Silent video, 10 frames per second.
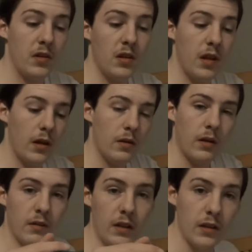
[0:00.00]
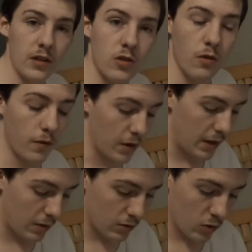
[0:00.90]
know I did that. I leaned this too
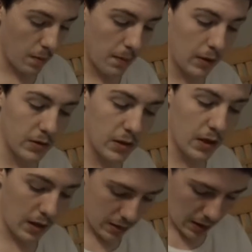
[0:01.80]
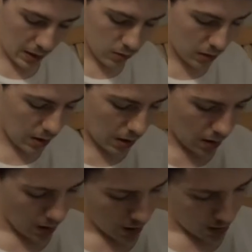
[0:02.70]
far down, so it melted the edge right
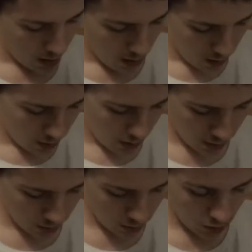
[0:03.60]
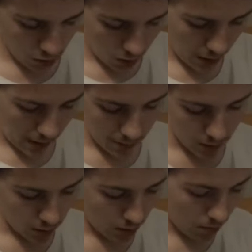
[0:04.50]
there. Doesn't show that
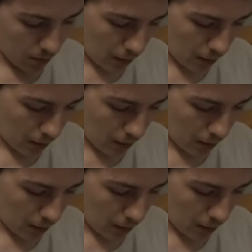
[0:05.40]
much,